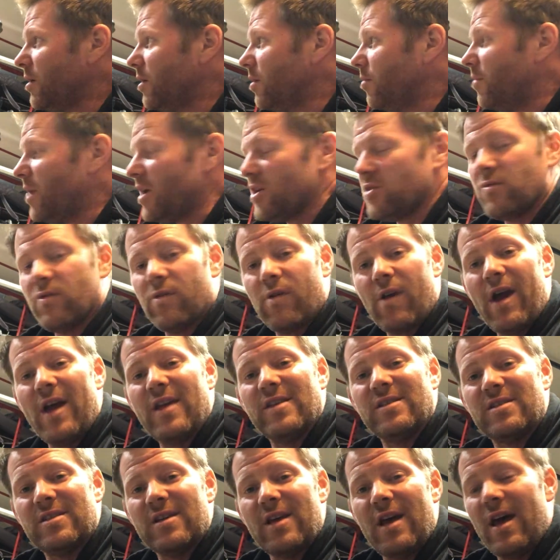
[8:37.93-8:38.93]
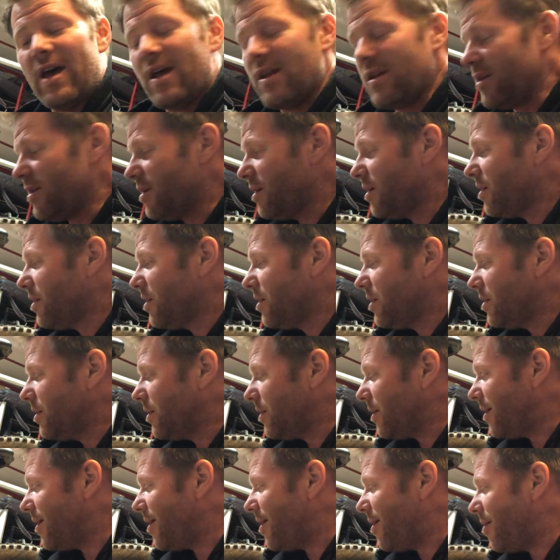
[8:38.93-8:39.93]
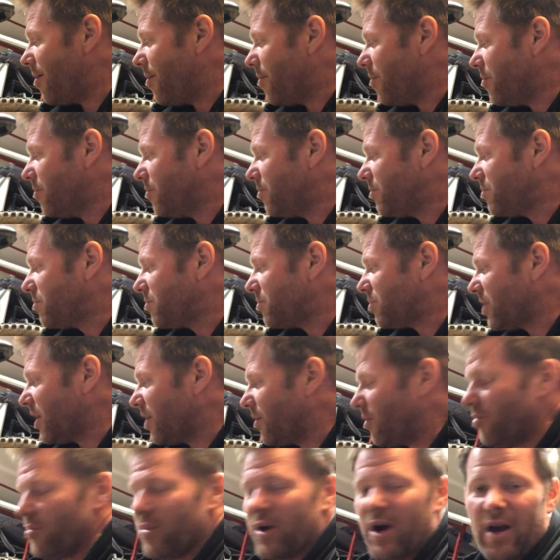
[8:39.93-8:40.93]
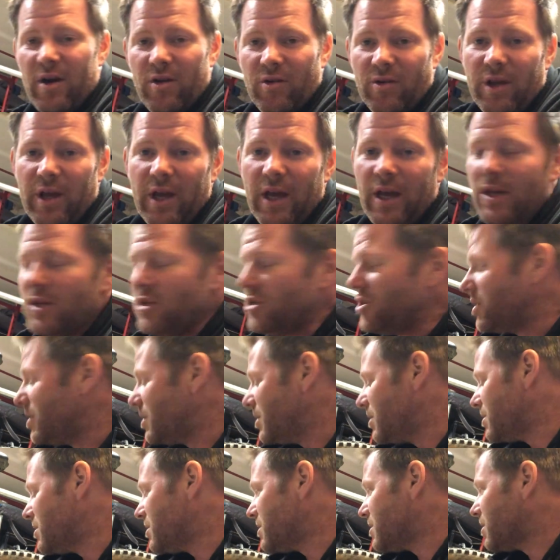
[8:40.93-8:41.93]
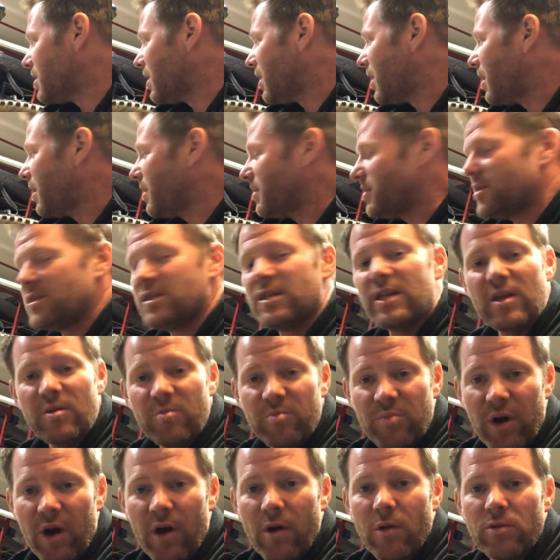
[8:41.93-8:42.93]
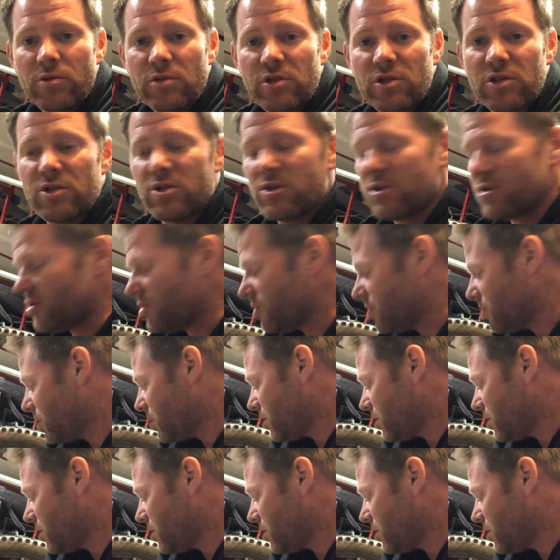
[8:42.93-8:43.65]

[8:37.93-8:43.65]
mess with your headset, play with bottle cages, seat posts,